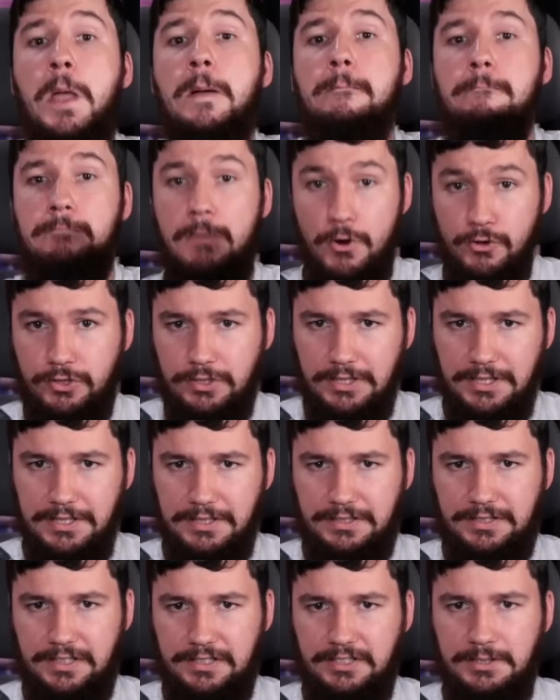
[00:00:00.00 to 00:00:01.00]
Most
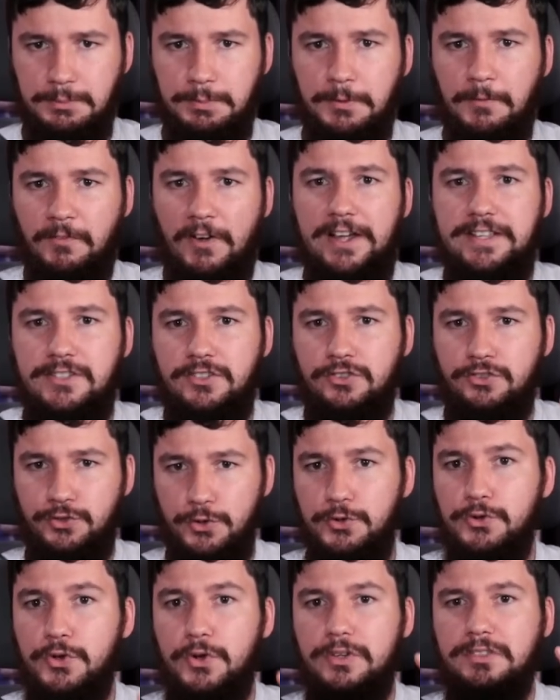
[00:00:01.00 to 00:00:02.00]
Linux systems provide
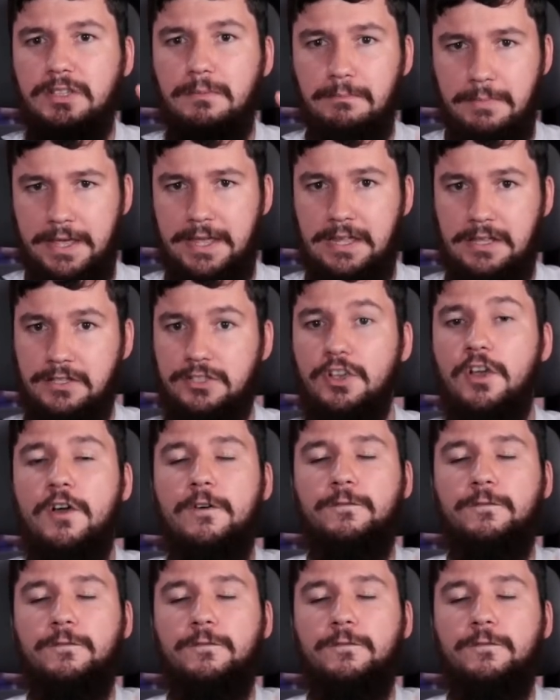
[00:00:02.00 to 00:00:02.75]
sudo as a means